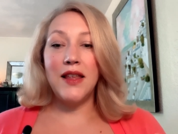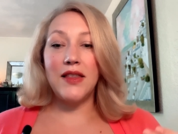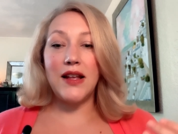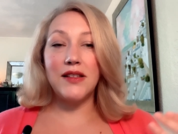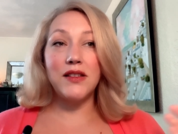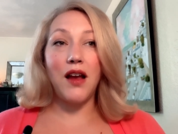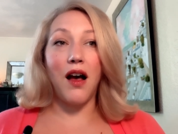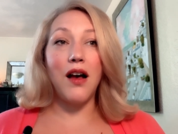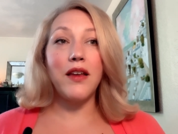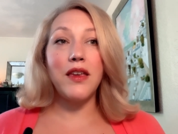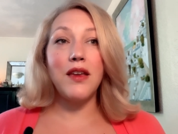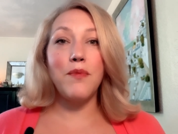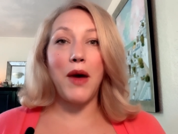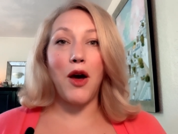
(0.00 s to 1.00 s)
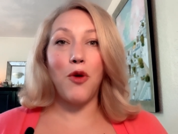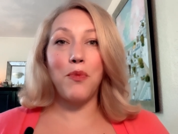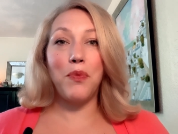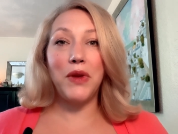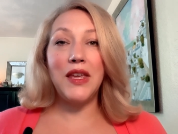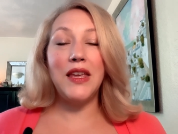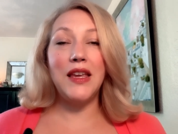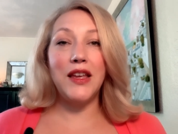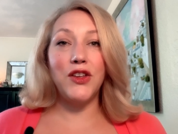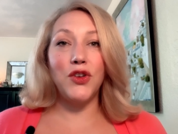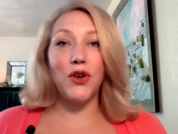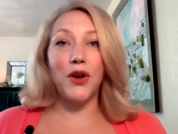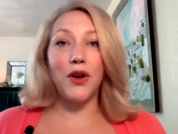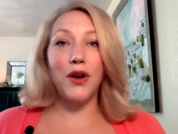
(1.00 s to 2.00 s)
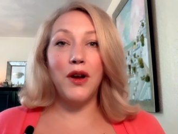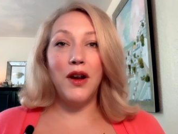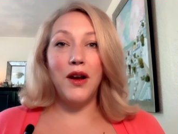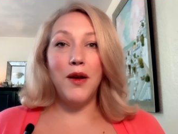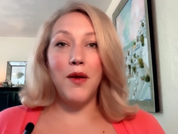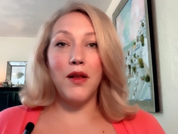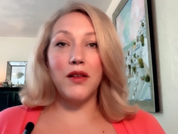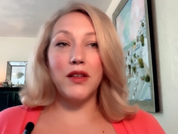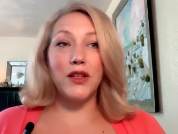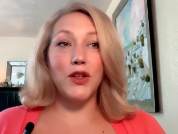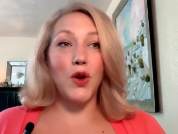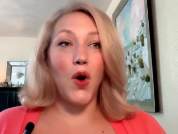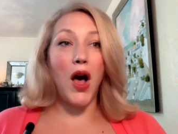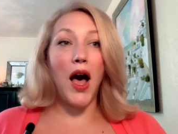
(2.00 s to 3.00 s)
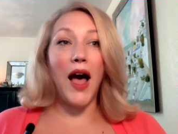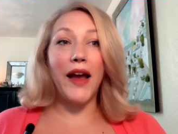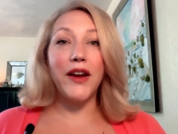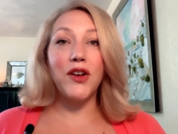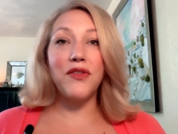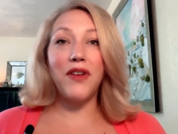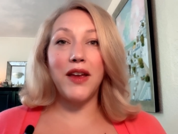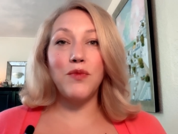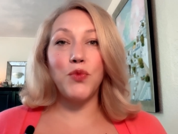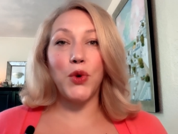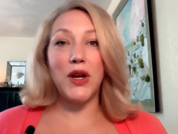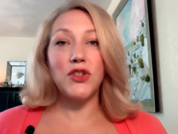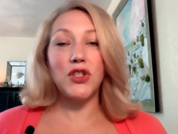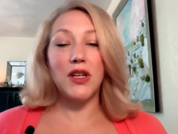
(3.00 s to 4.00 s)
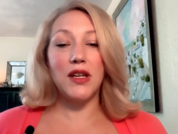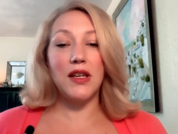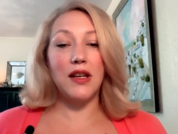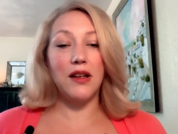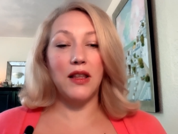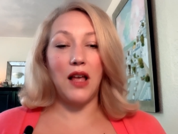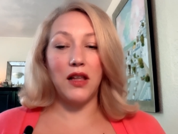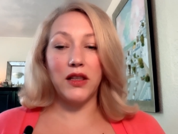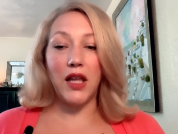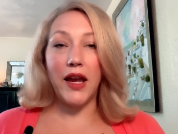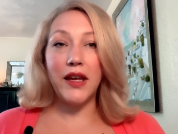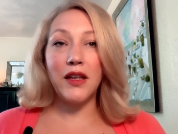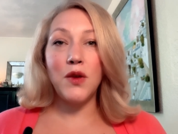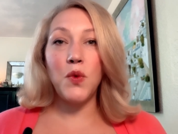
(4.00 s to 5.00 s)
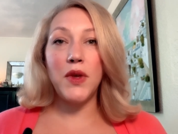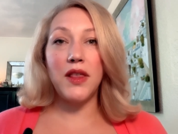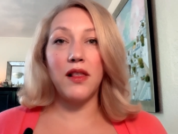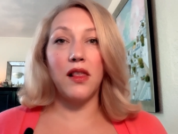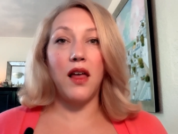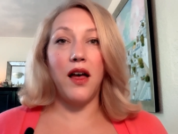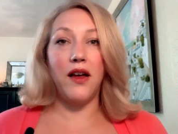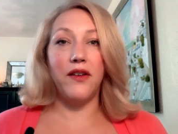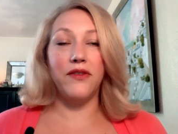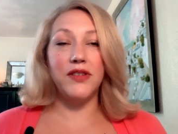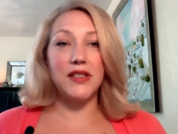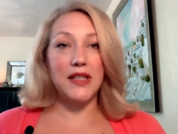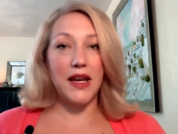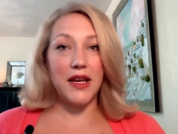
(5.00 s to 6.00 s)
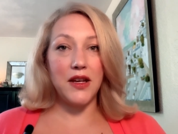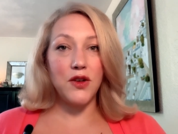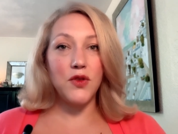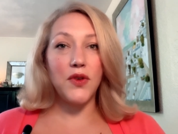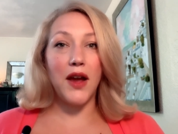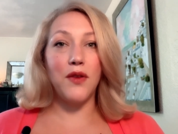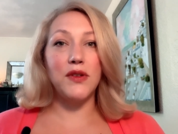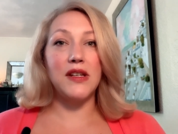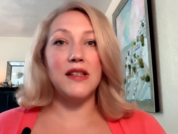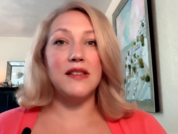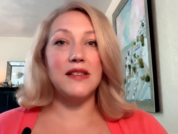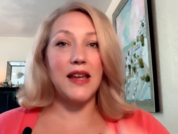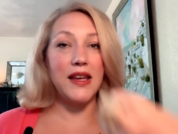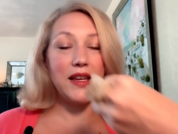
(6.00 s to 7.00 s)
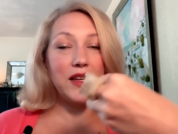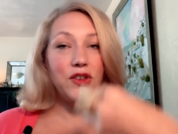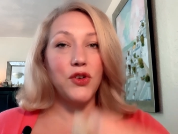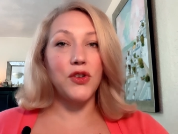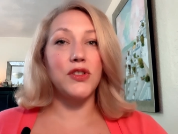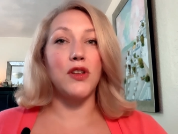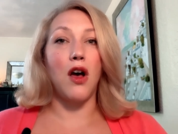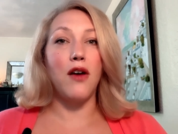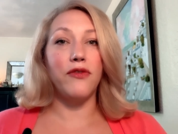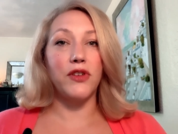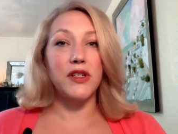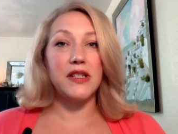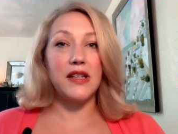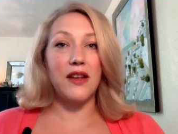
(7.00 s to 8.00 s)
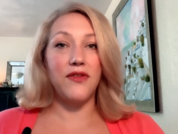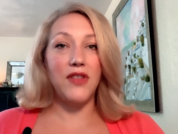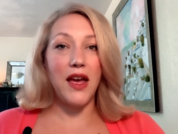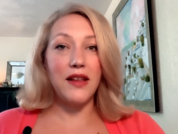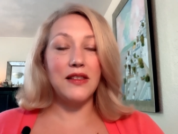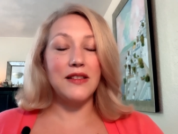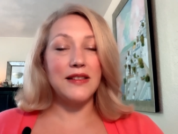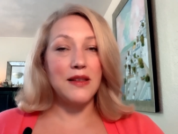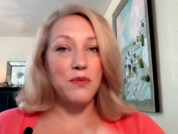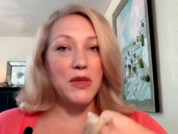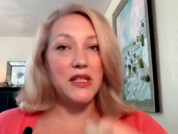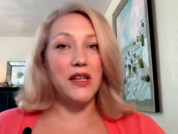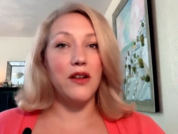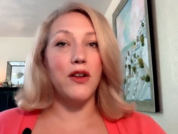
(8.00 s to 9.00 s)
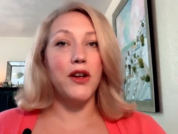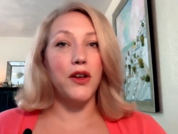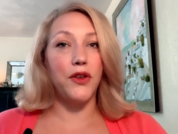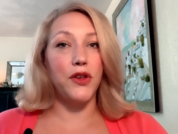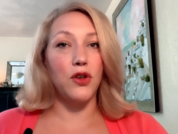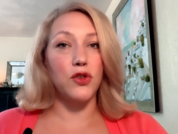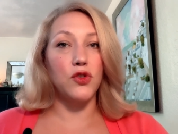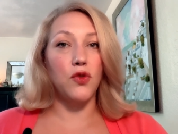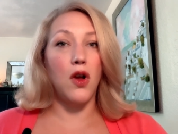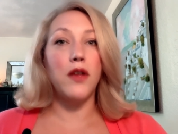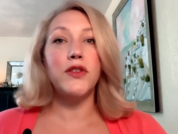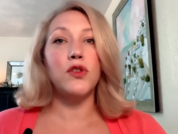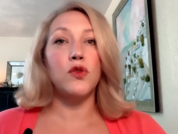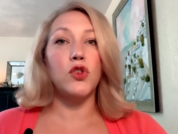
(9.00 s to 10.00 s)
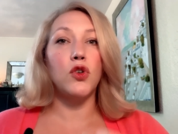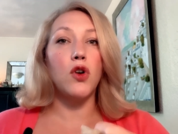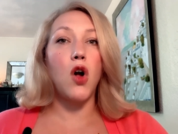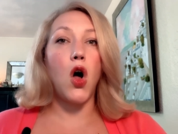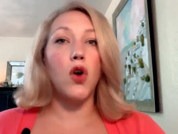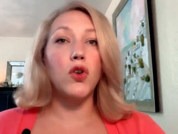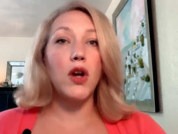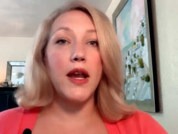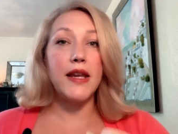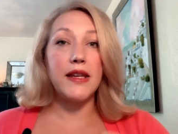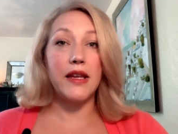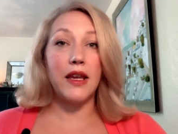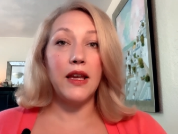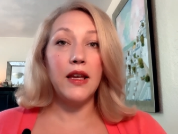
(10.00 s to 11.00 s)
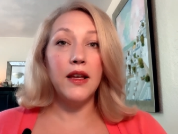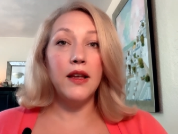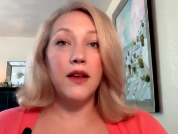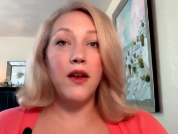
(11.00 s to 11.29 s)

that's talking about being in your you know, higher vibration, aligning with love, staying grounded, staying in your sovereignty. If that's the material you're drawn to, you're already